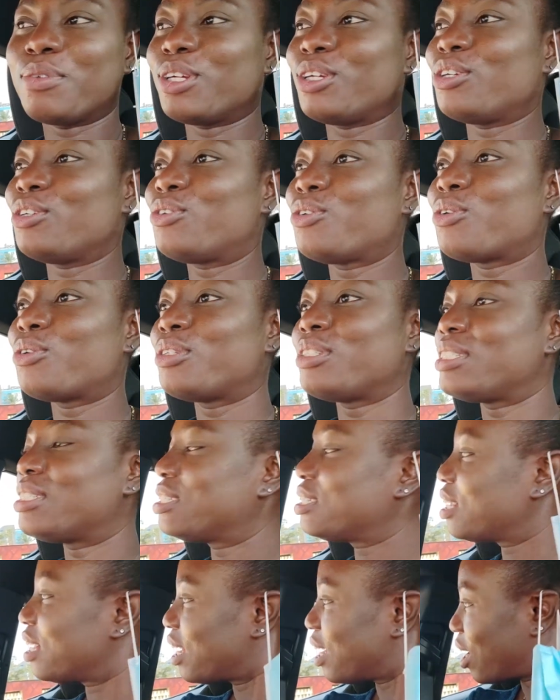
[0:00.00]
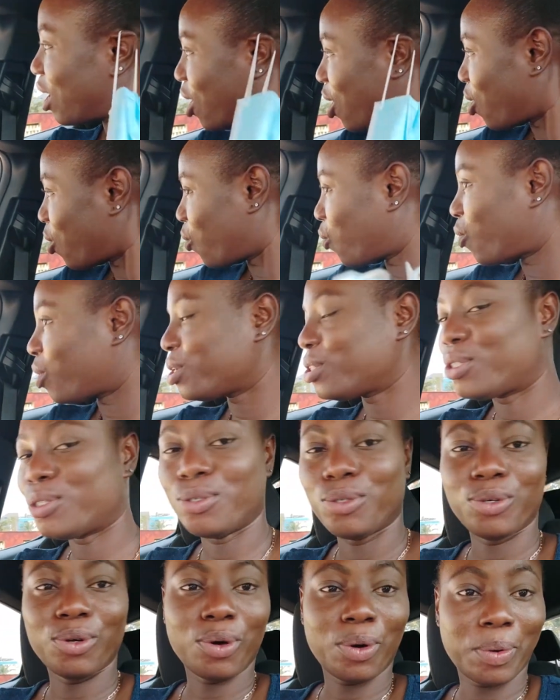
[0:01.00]
me, you don't want
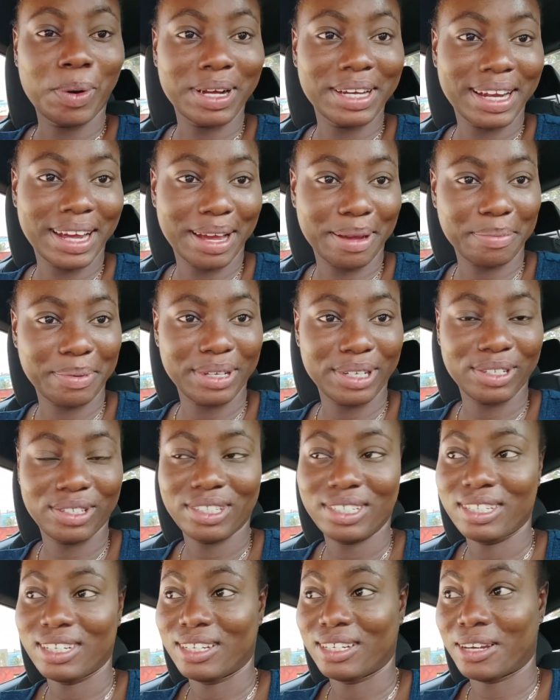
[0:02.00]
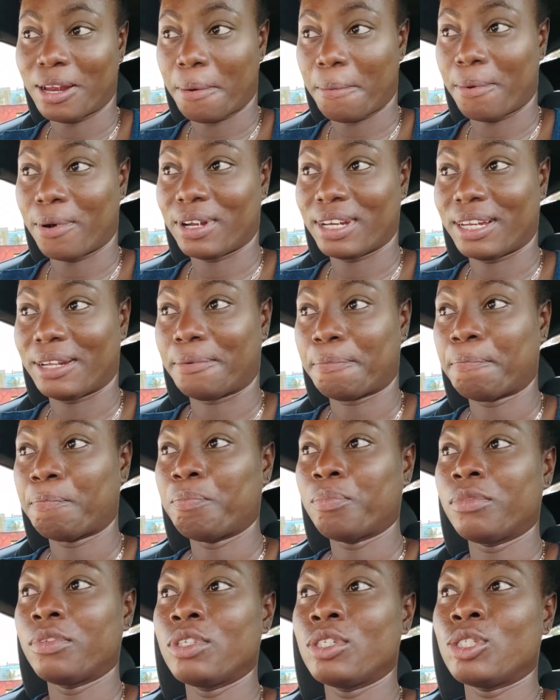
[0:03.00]
to know what happened in the morning.
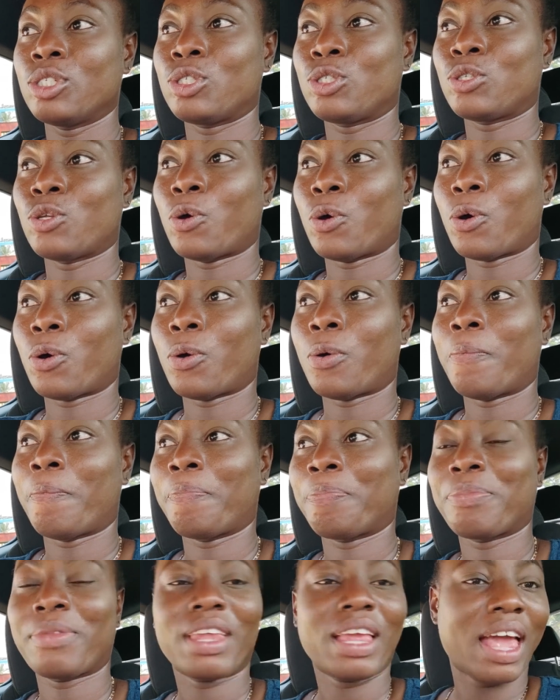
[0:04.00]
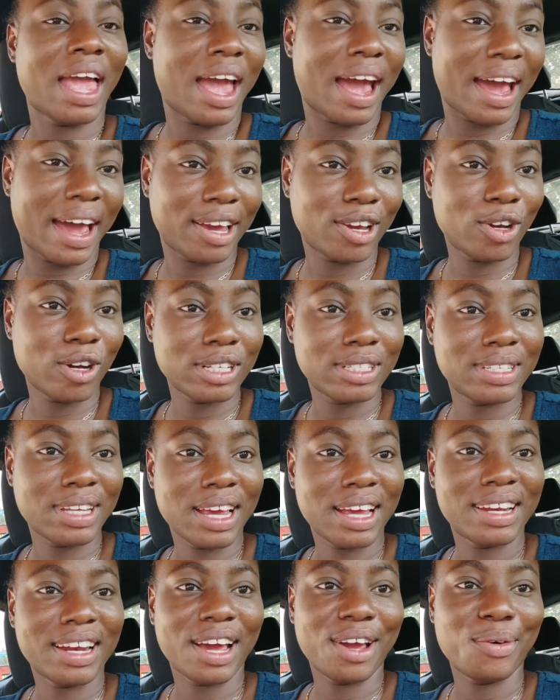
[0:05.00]
So I got
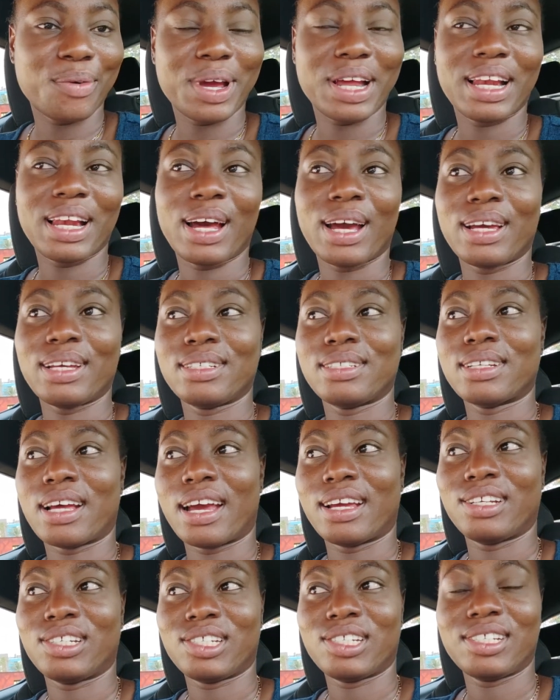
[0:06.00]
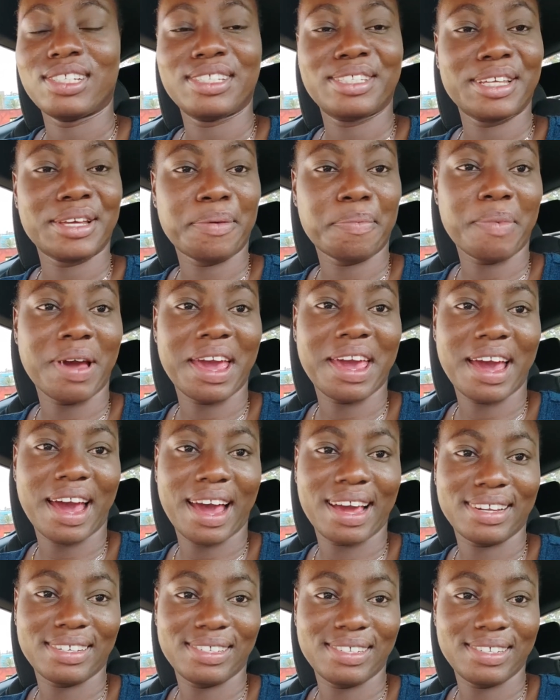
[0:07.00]
here and I realized I didn't take my
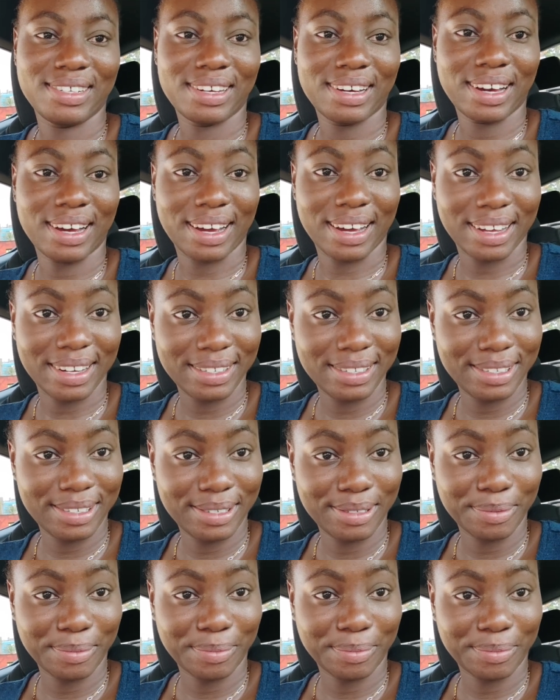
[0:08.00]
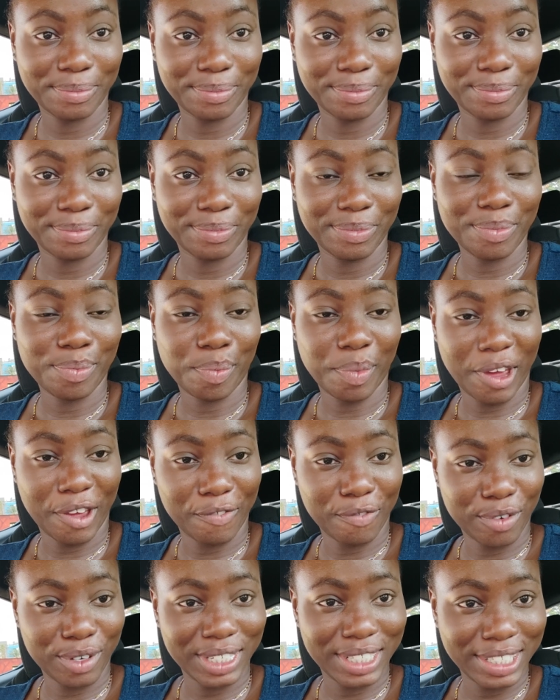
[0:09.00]
ID card,
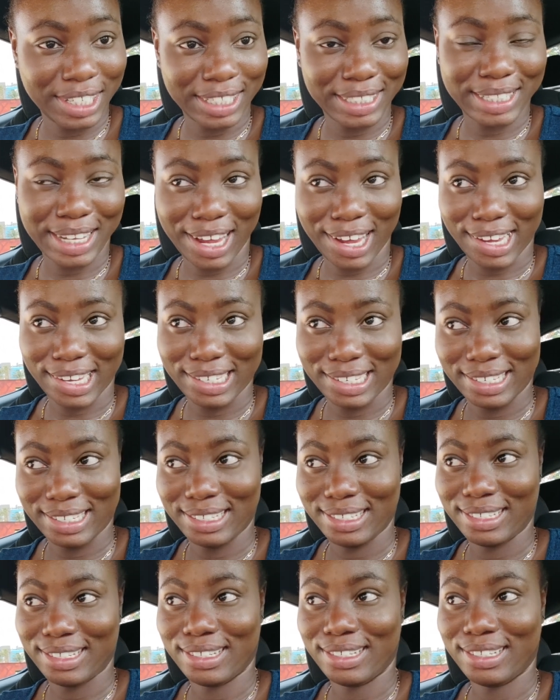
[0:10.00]
my voter's ID.